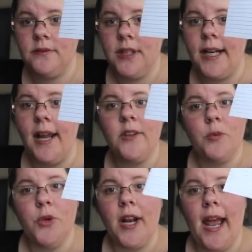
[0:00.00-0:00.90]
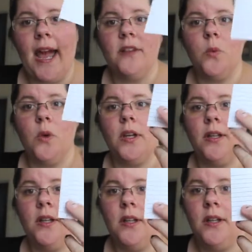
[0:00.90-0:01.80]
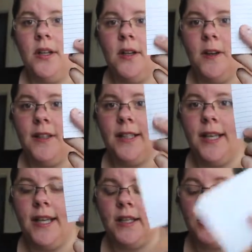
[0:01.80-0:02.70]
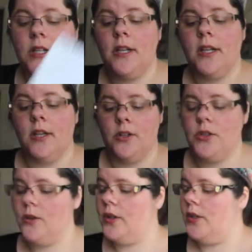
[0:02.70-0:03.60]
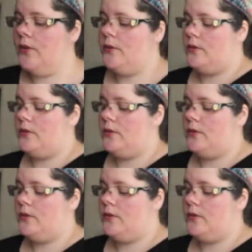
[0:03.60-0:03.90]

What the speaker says: And I also put act 1 on the edge, and I'll show you.